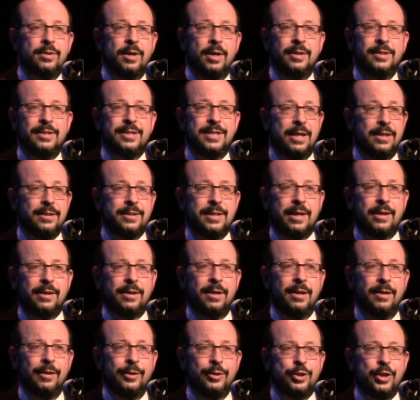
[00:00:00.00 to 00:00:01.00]
on cell
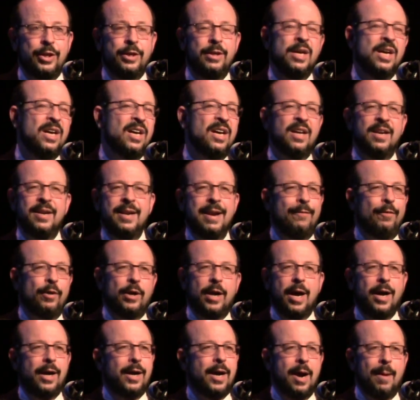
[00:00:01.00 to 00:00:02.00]
technology and never
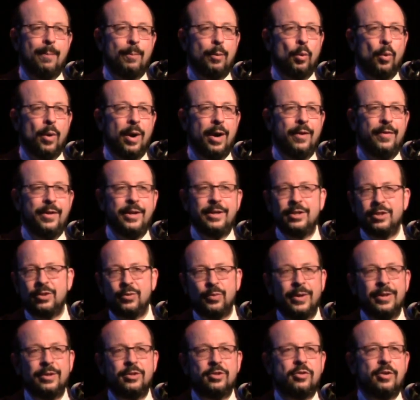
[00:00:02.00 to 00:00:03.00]
got copper wire. They
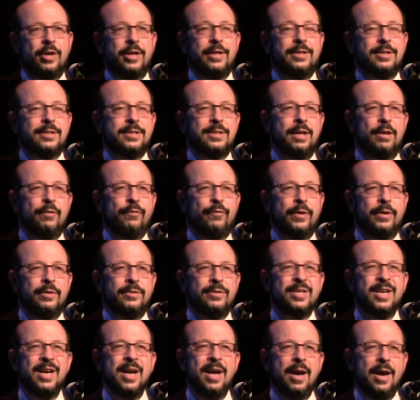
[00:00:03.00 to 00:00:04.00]
just went straight to cell
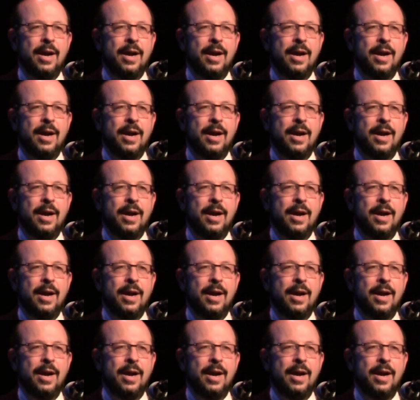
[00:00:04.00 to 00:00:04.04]
phones.